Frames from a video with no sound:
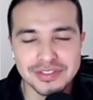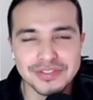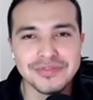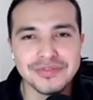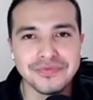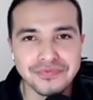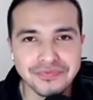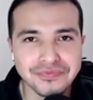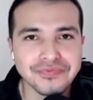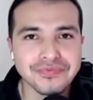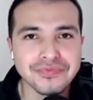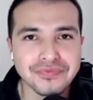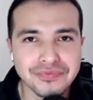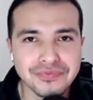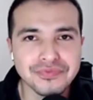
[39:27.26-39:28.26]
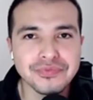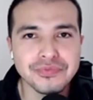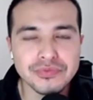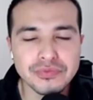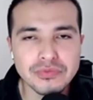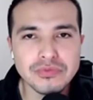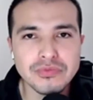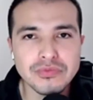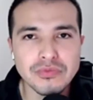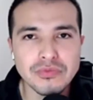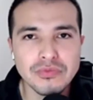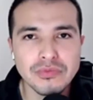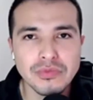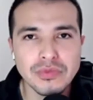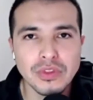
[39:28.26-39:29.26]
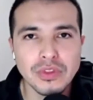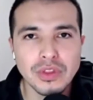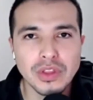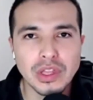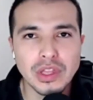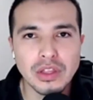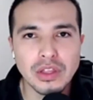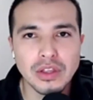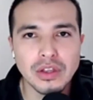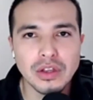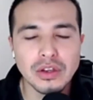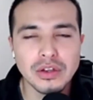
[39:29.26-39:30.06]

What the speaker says: part of the service they provide for the people that use the